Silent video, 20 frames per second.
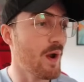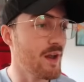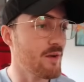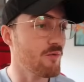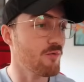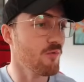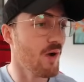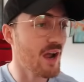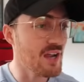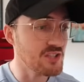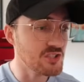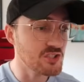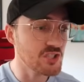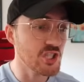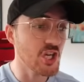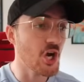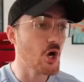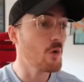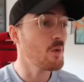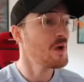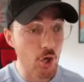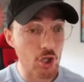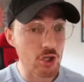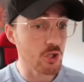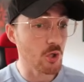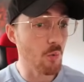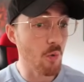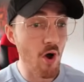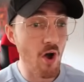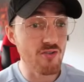win ratio.
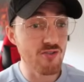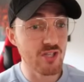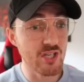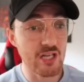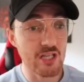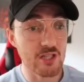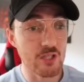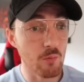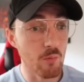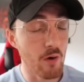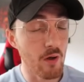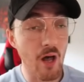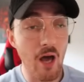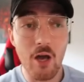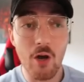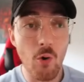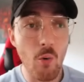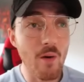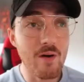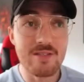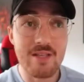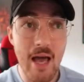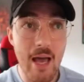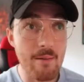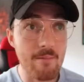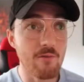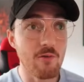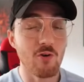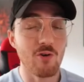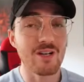Not the worst thing in the world. I always
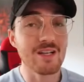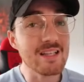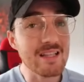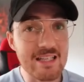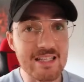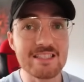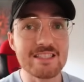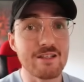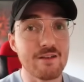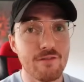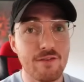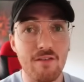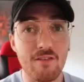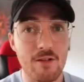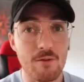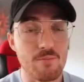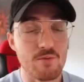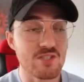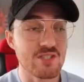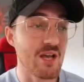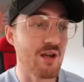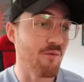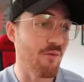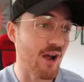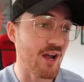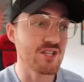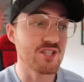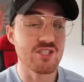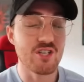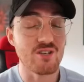aim for at least to 50%
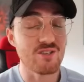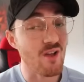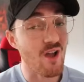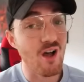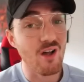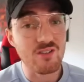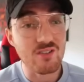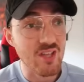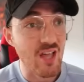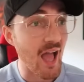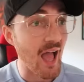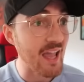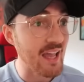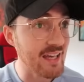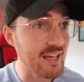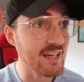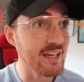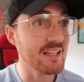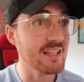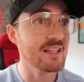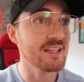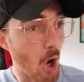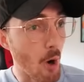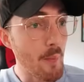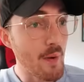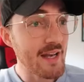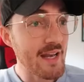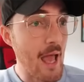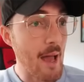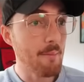ratio, so I'll take it.
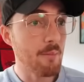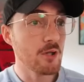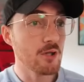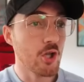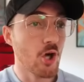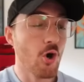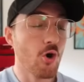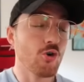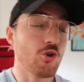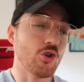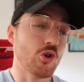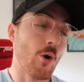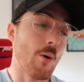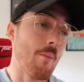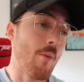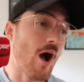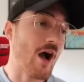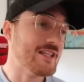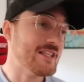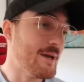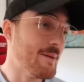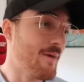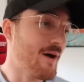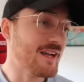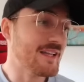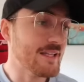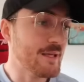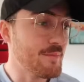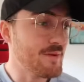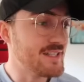Comment down below your My Team
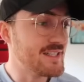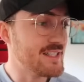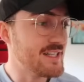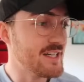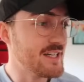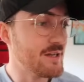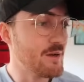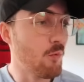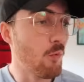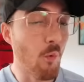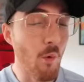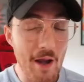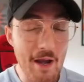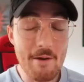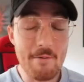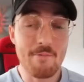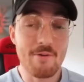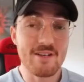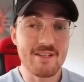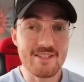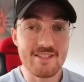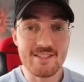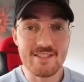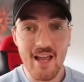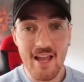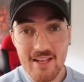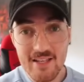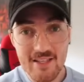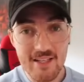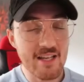Unlimited win
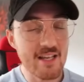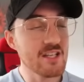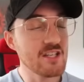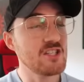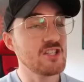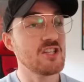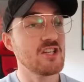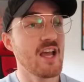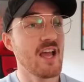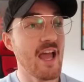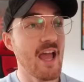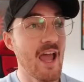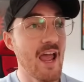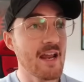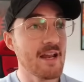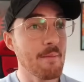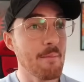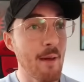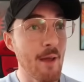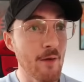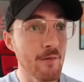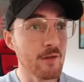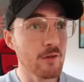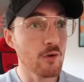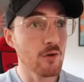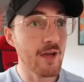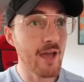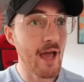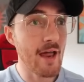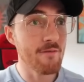percentage and be on the
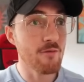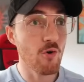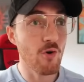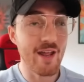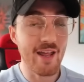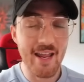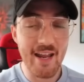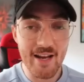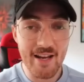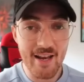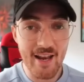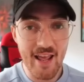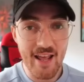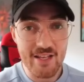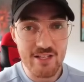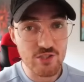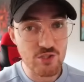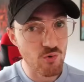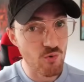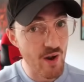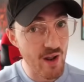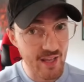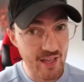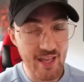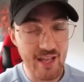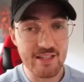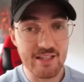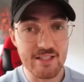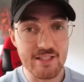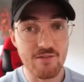lookout for a hidden Easter
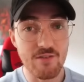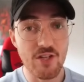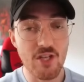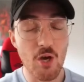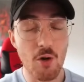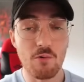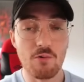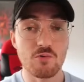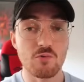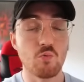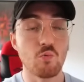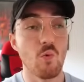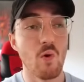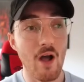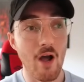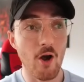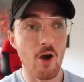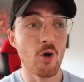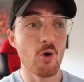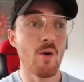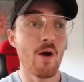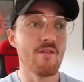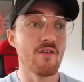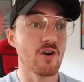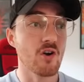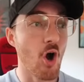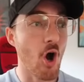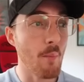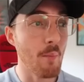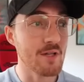egg in this video as well.
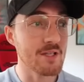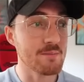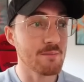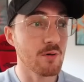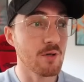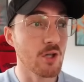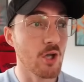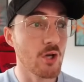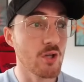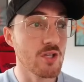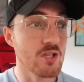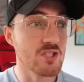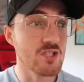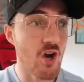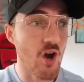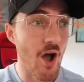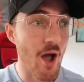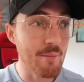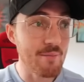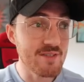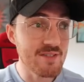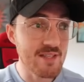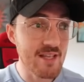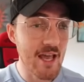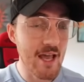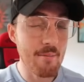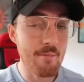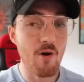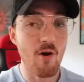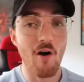Whoever comments below the
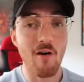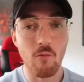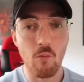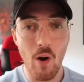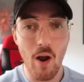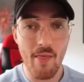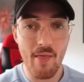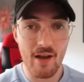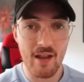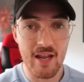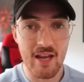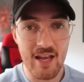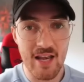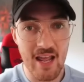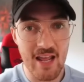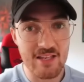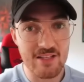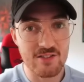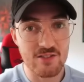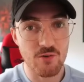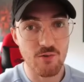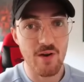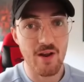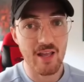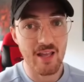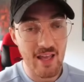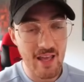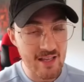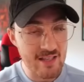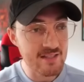timestamp of where that hidden Easter
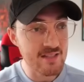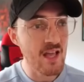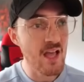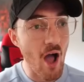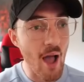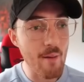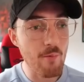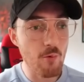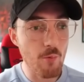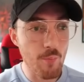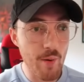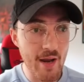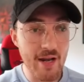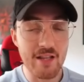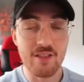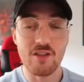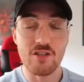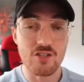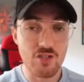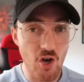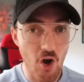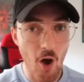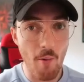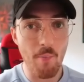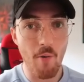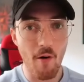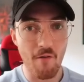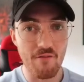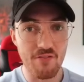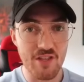egg is, I will pin at the
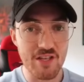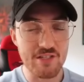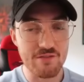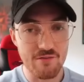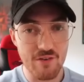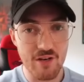top of this